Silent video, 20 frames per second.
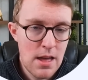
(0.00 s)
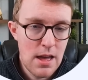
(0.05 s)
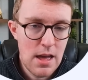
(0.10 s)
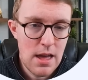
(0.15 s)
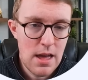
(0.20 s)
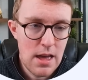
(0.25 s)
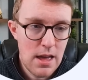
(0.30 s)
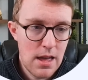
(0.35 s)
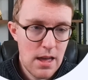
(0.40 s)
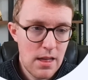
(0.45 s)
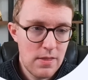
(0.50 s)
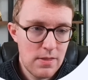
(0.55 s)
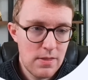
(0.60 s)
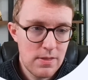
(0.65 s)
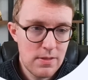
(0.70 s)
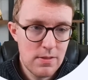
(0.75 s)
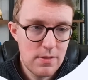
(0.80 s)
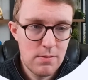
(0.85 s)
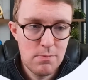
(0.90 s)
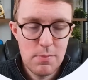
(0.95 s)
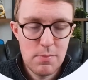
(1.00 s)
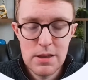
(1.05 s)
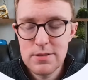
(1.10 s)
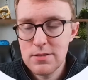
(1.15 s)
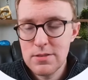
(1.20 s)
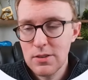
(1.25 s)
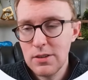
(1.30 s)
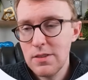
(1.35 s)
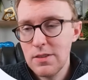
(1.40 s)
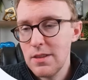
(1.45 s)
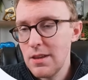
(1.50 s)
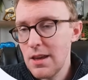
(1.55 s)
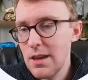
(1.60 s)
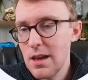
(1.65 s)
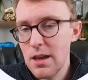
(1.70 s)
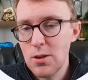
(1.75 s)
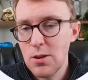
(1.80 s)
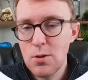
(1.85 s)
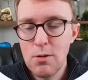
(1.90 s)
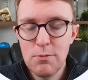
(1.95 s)
and basically that, yeah,
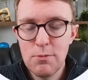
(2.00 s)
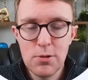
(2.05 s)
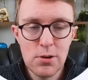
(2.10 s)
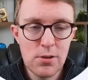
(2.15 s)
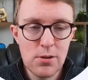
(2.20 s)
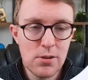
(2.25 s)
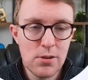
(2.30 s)
you have a good